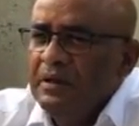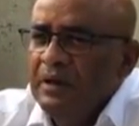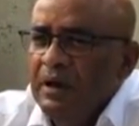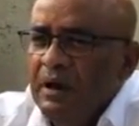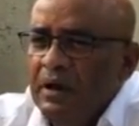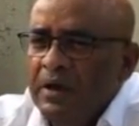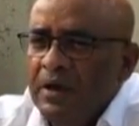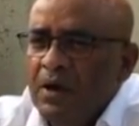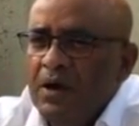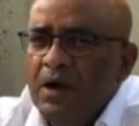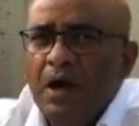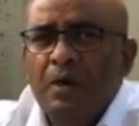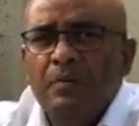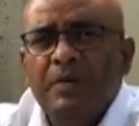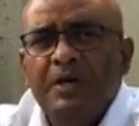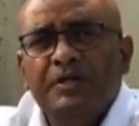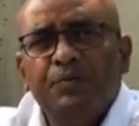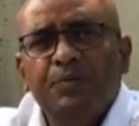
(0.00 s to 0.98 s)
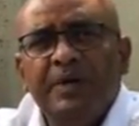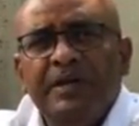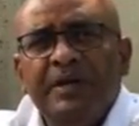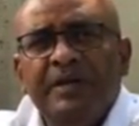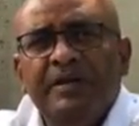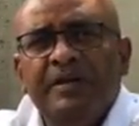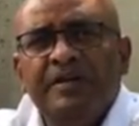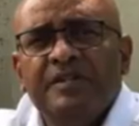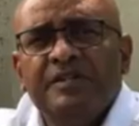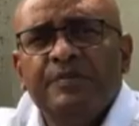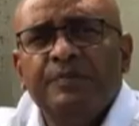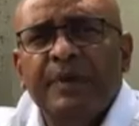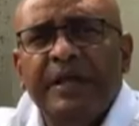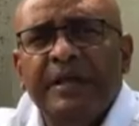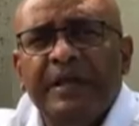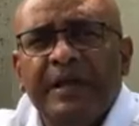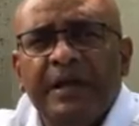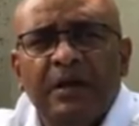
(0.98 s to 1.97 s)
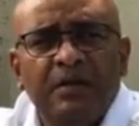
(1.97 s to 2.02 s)
you know, how much money they're
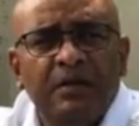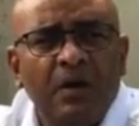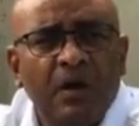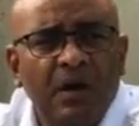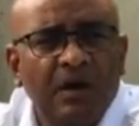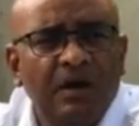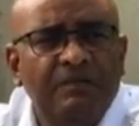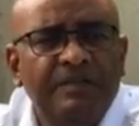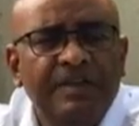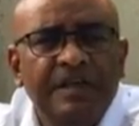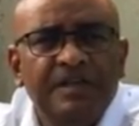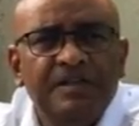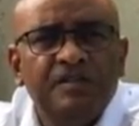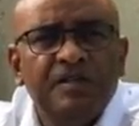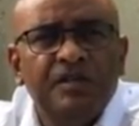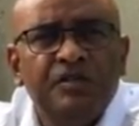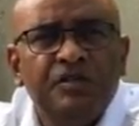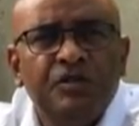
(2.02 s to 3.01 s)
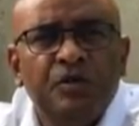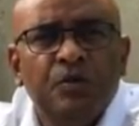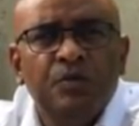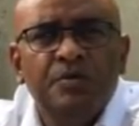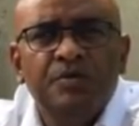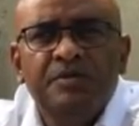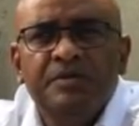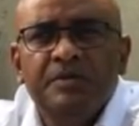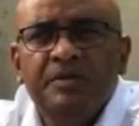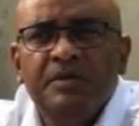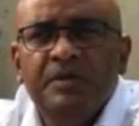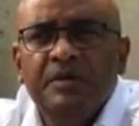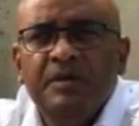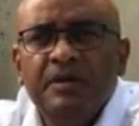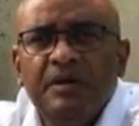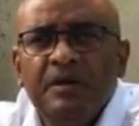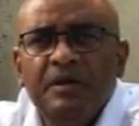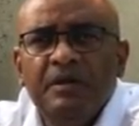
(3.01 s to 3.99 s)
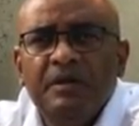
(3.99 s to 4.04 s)
spending on all of these issues,
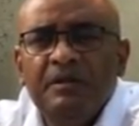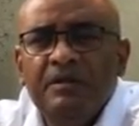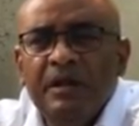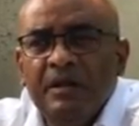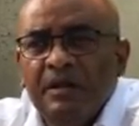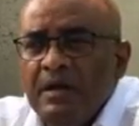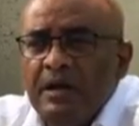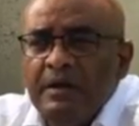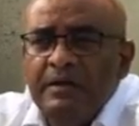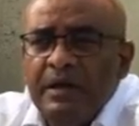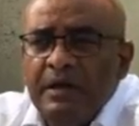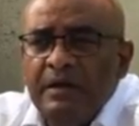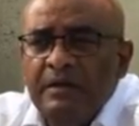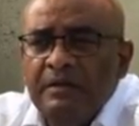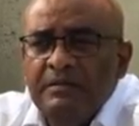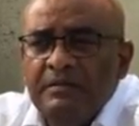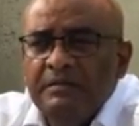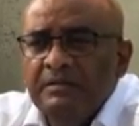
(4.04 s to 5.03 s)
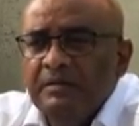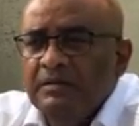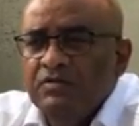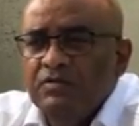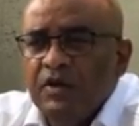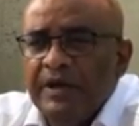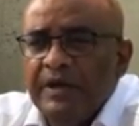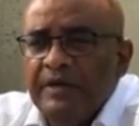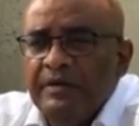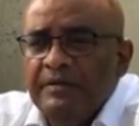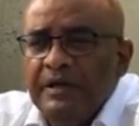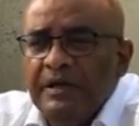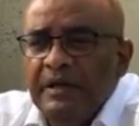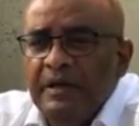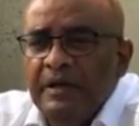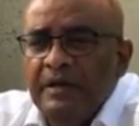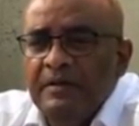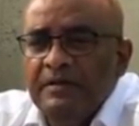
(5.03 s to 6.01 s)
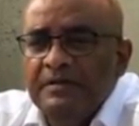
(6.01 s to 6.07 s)

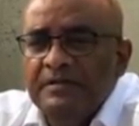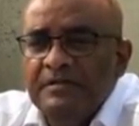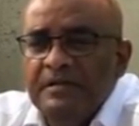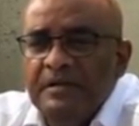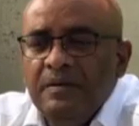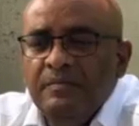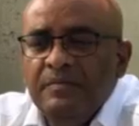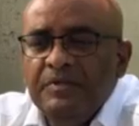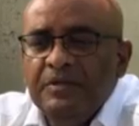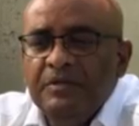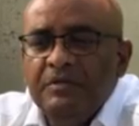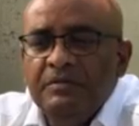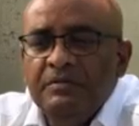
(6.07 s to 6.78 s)
they seem to